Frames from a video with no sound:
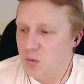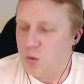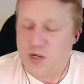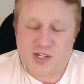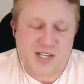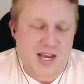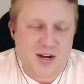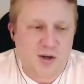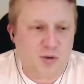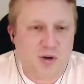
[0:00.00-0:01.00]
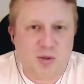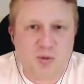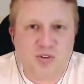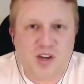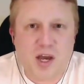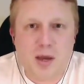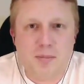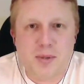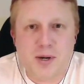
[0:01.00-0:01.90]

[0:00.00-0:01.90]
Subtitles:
we just had an incredible time.